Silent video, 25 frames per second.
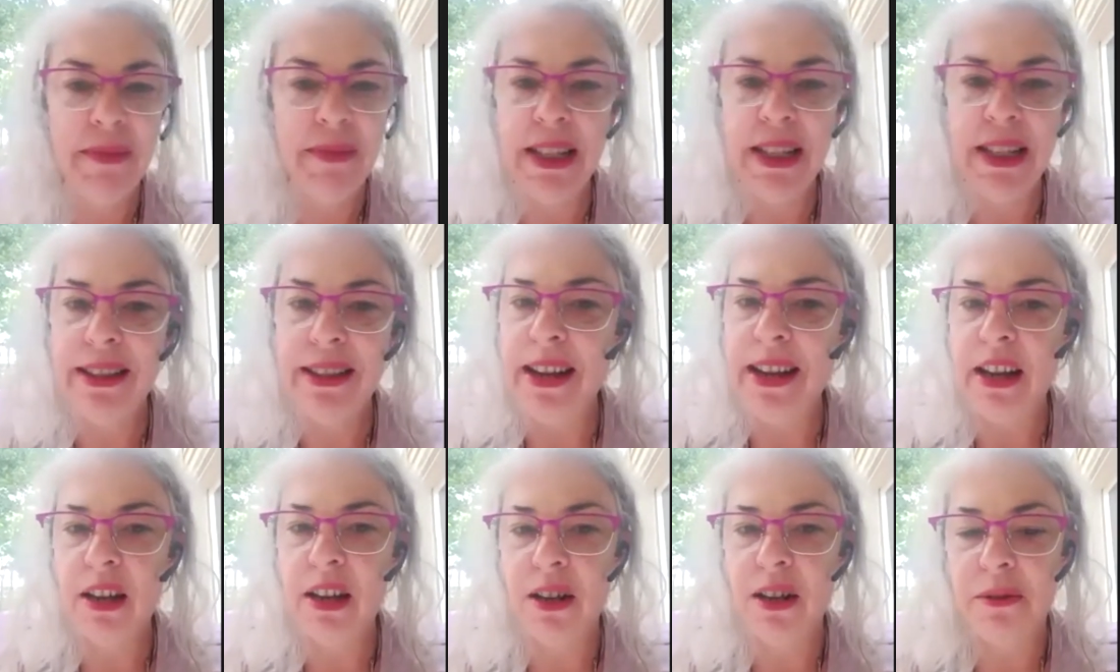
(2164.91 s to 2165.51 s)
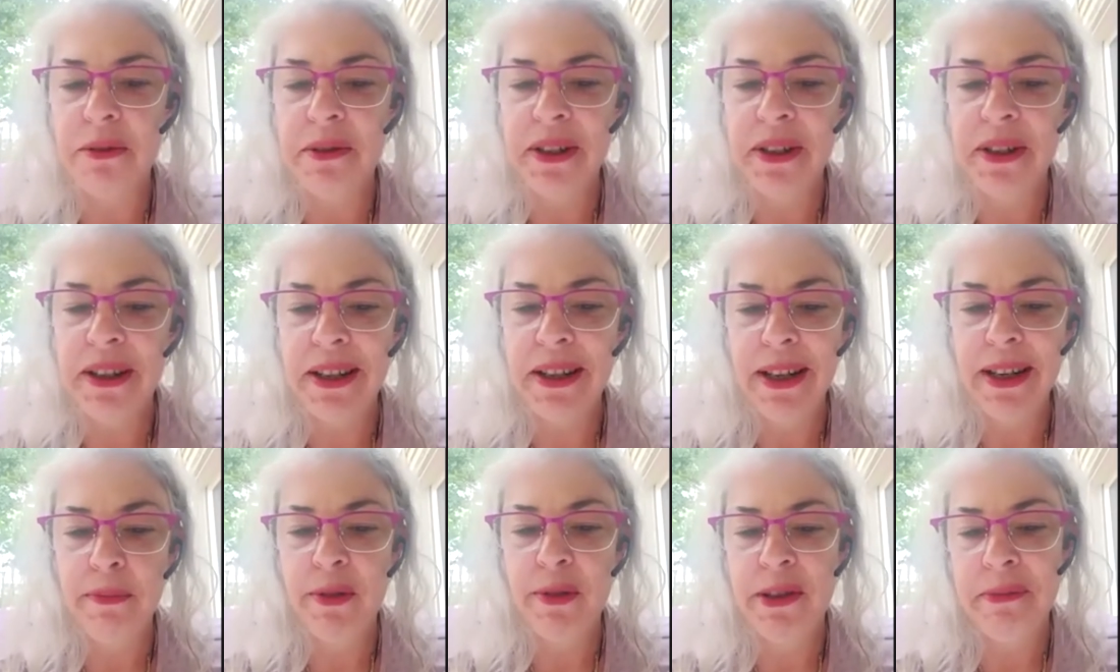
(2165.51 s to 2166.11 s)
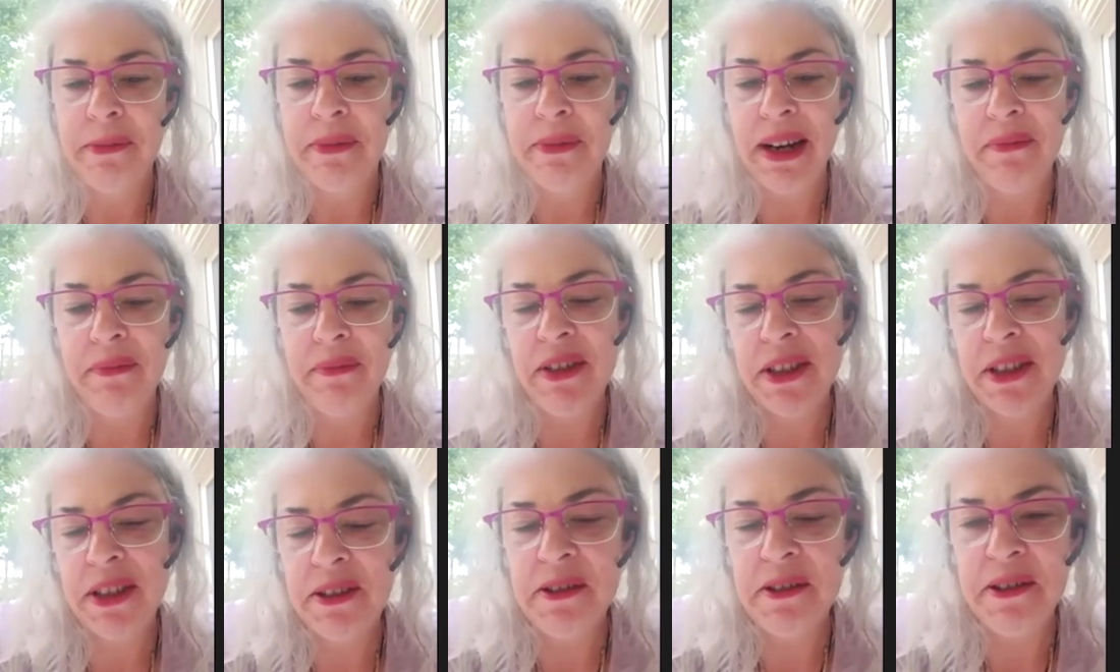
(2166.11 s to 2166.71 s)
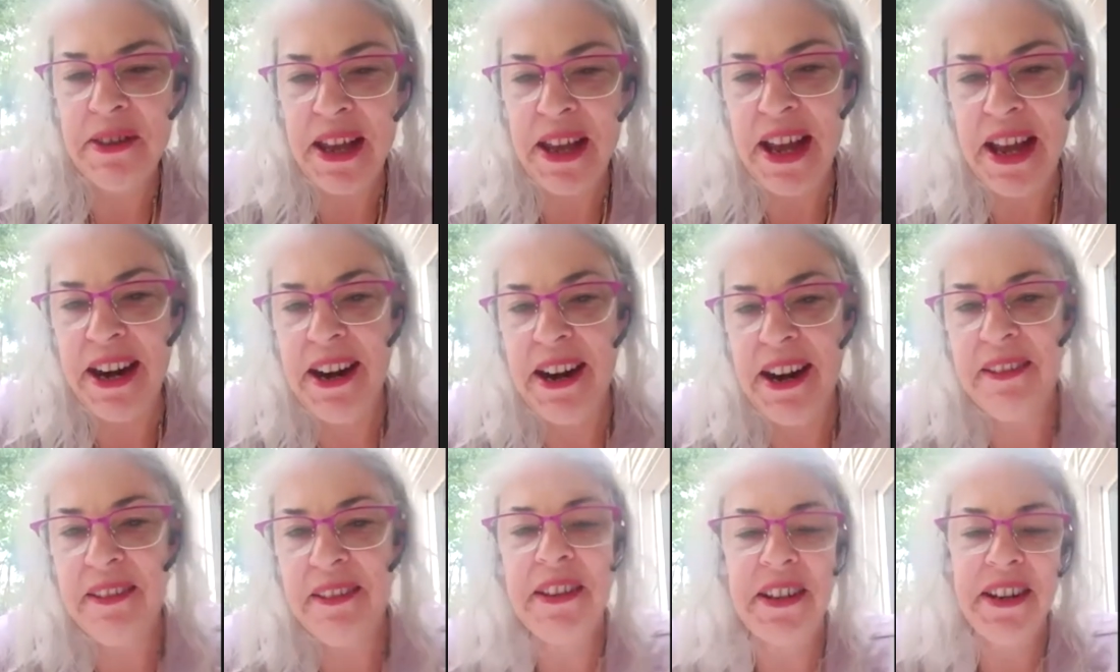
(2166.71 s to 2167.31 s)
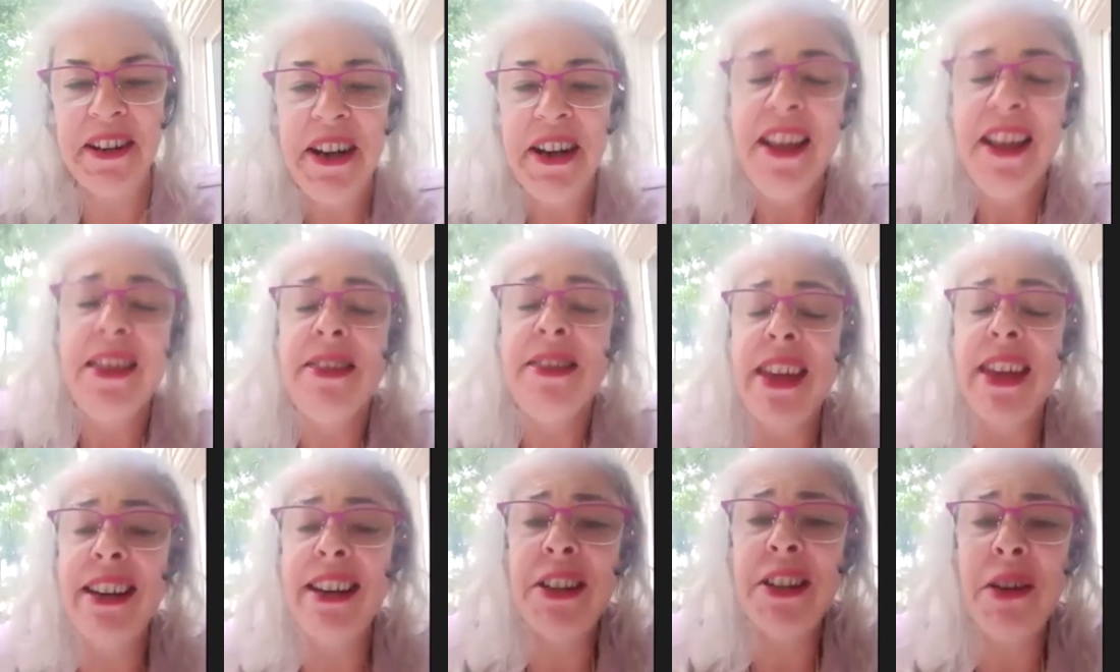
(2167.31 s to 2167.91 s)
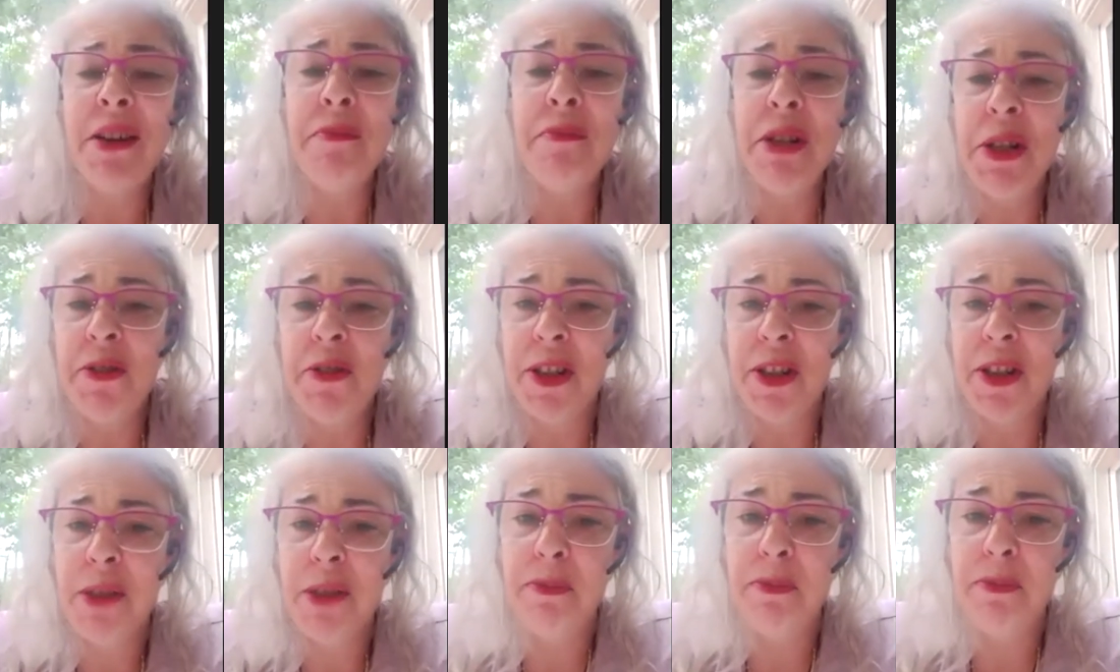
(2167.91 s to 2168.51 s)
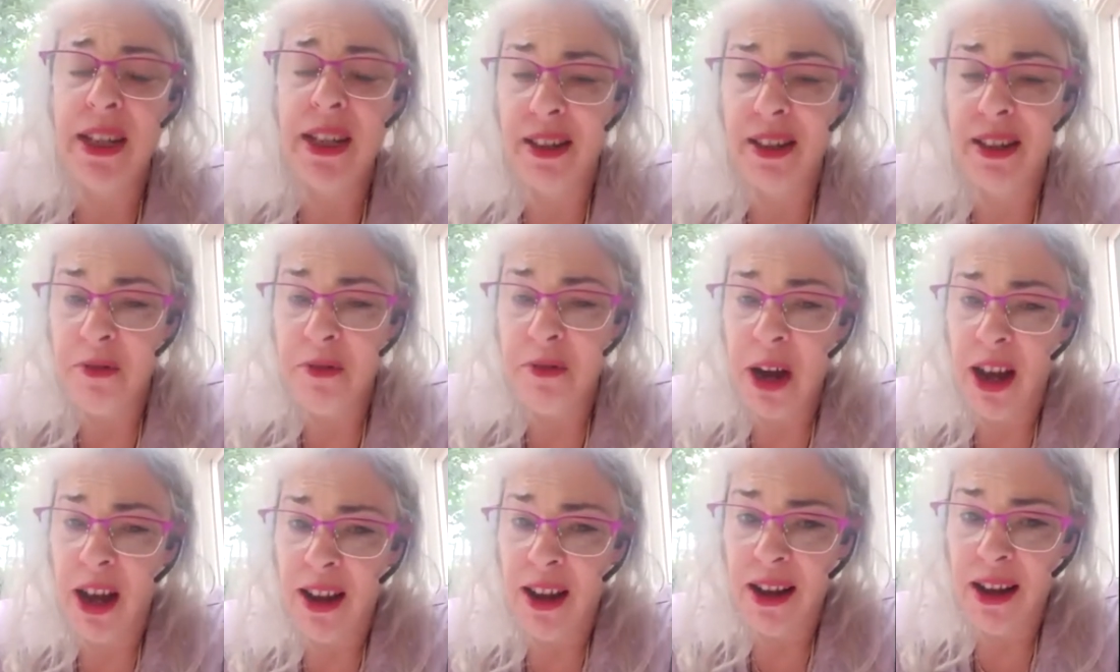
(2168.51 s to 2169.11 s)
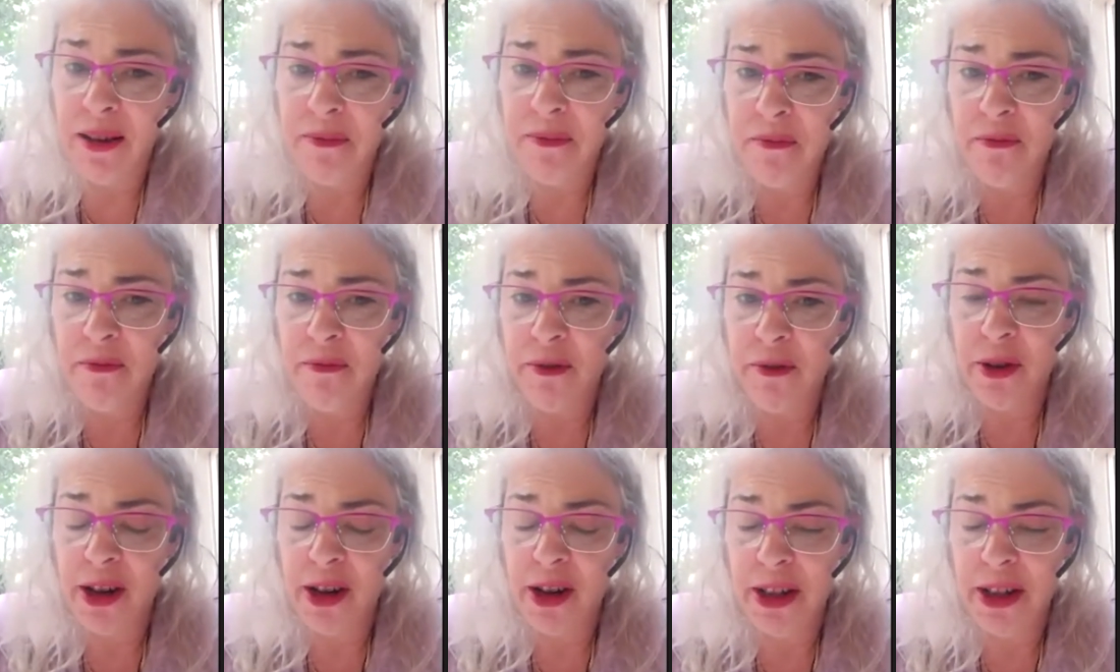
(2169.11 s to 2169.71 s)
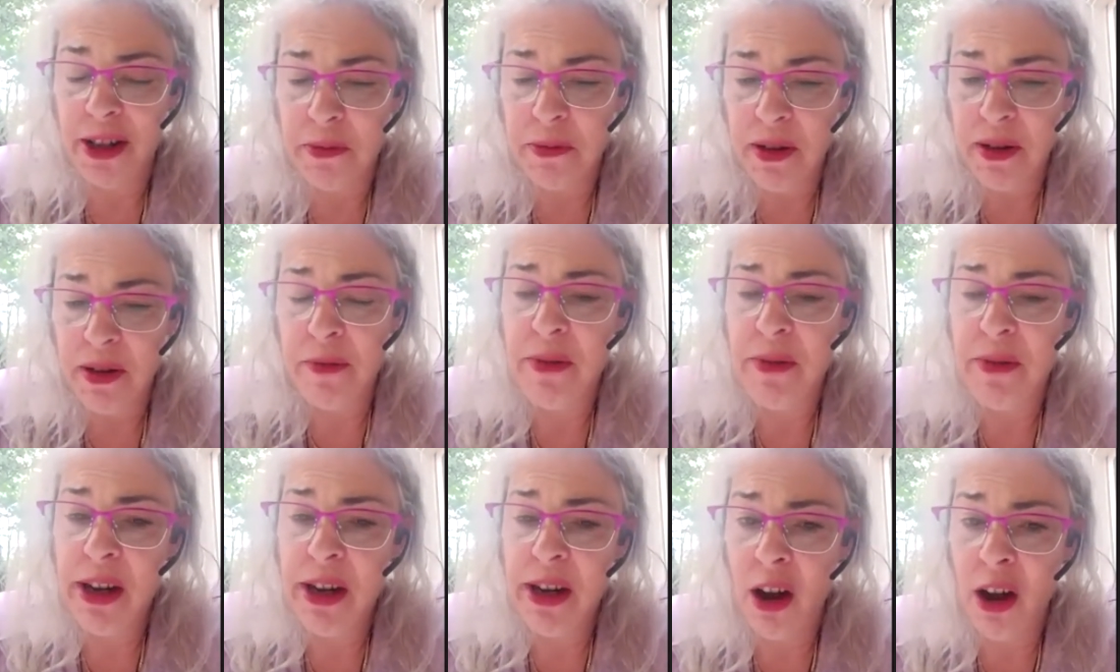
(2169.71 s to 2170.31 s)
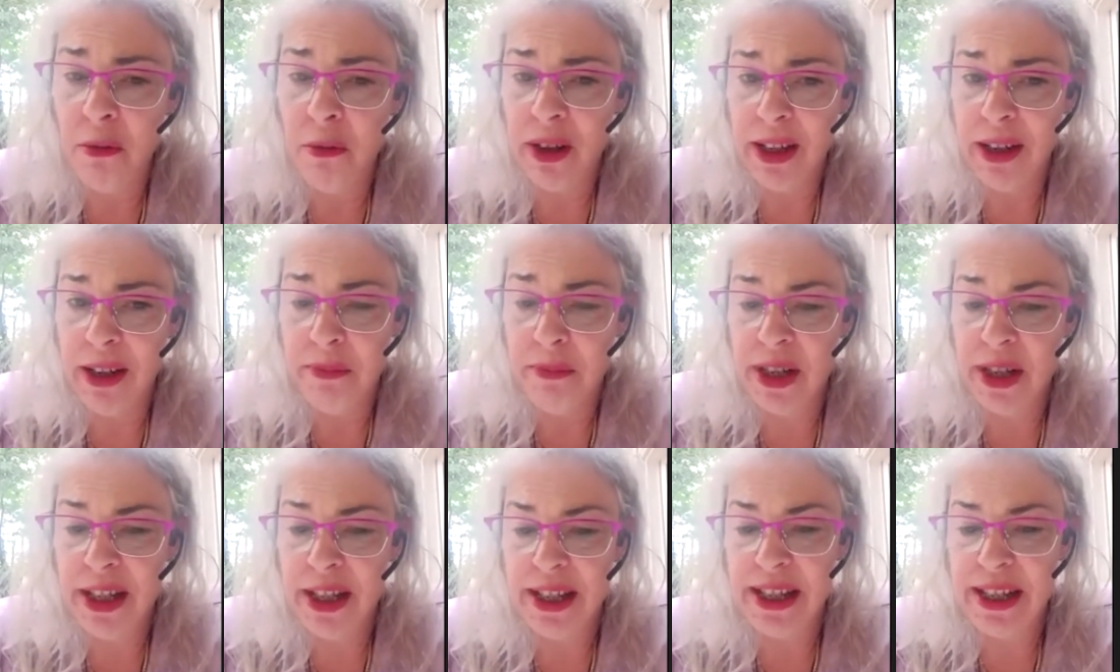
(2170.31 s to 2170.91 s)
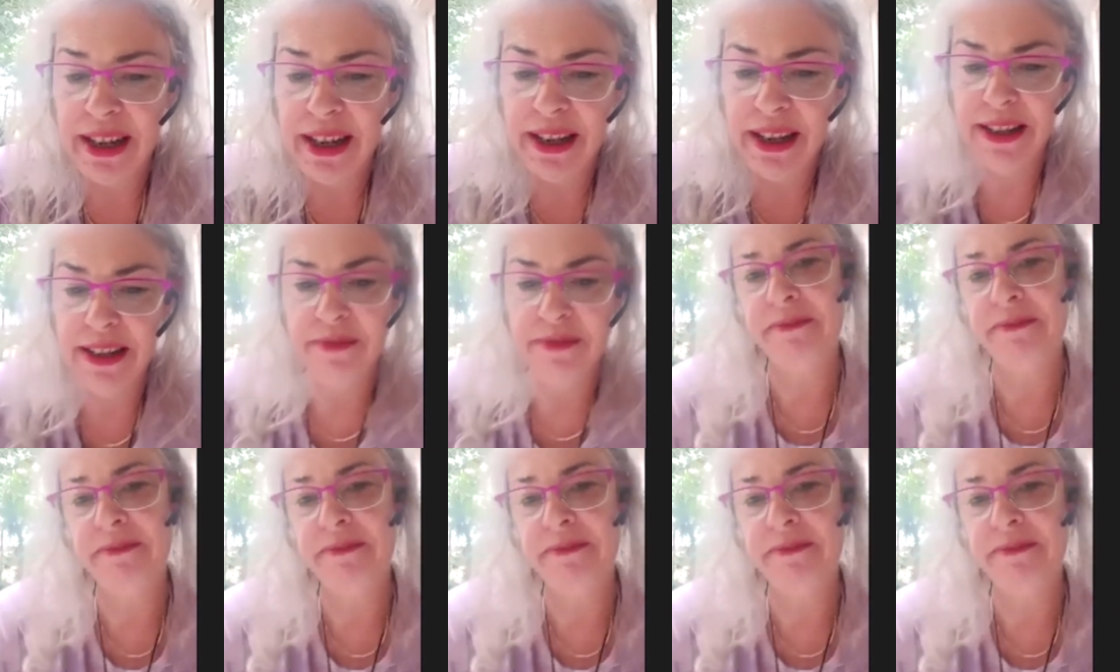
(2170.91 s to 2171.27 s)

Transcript: it's not going to work anymore. But I'm just throwing that out there. Thanks so much for speaking for us. We all really appreciate it.